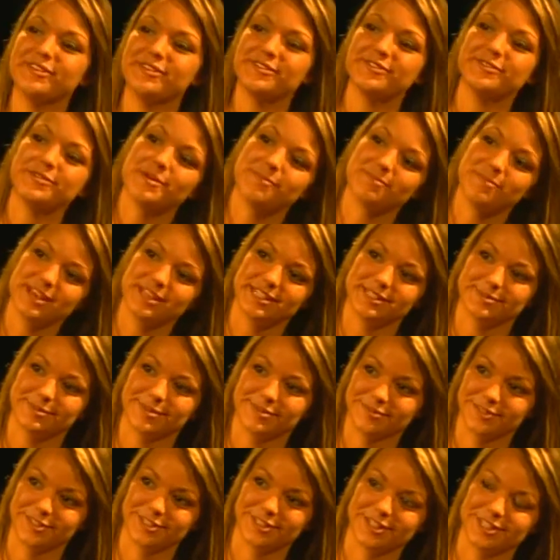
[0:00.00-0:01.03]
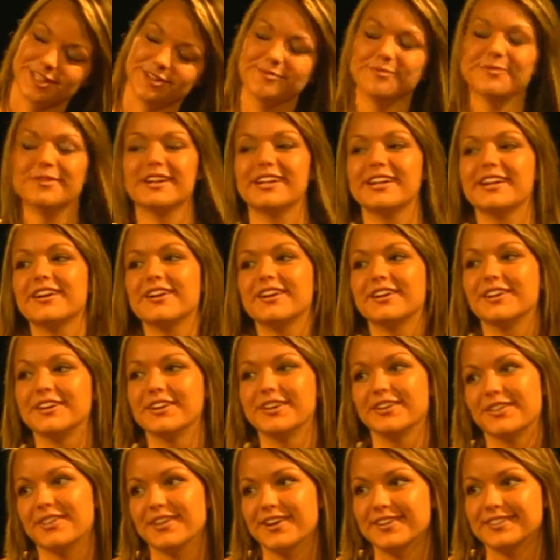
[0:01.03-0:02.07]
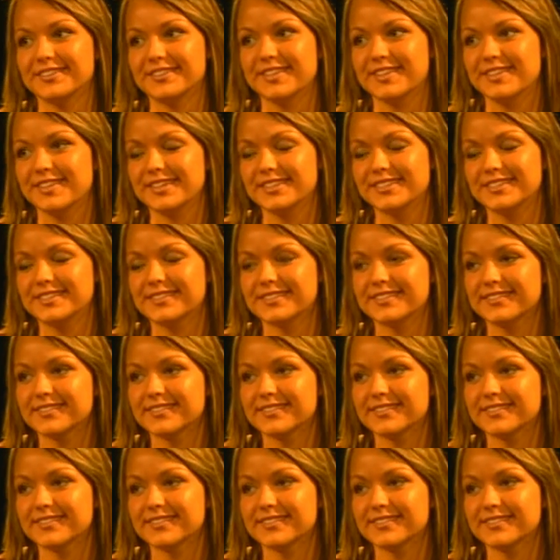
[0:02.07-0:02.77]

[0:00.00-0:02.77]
you, Basement Virgin? What are your thoughts on this?